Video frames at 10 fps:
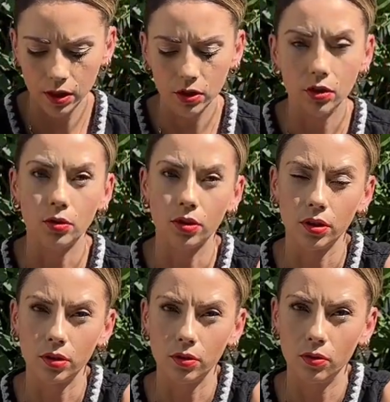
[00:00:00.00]
So you
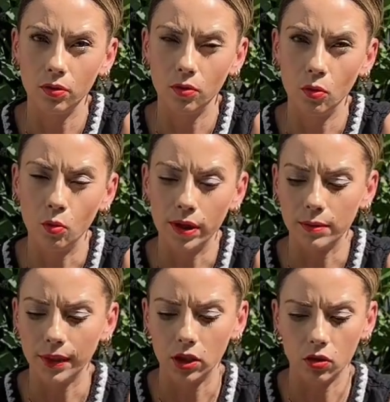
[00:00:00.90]
can always
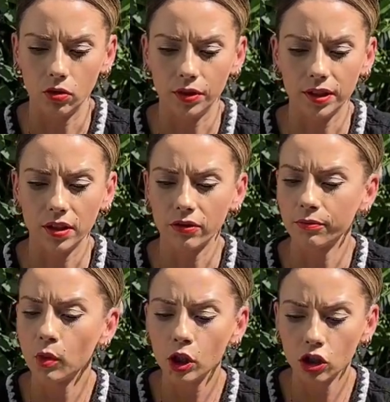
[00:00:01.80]
make sure there's enough
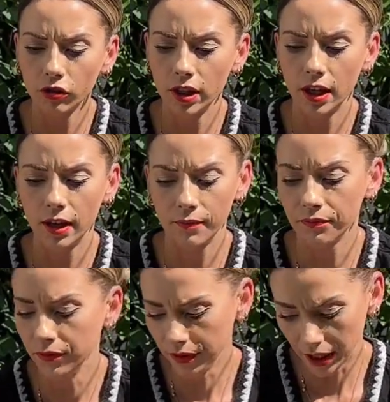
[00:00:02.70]
moisture in there.
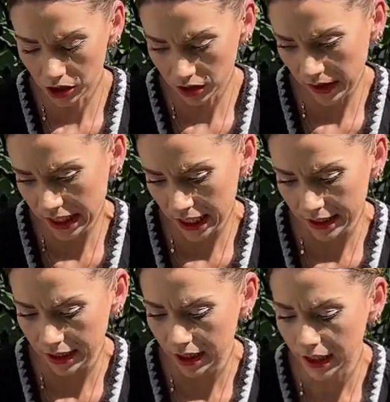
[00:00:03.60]
They're just
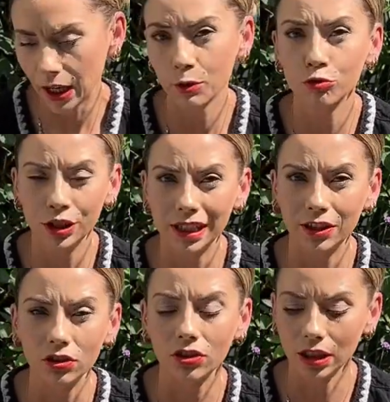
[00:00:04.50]
fantastic and a really
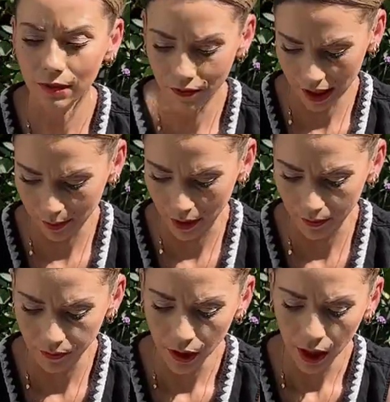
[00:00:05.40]
good investment.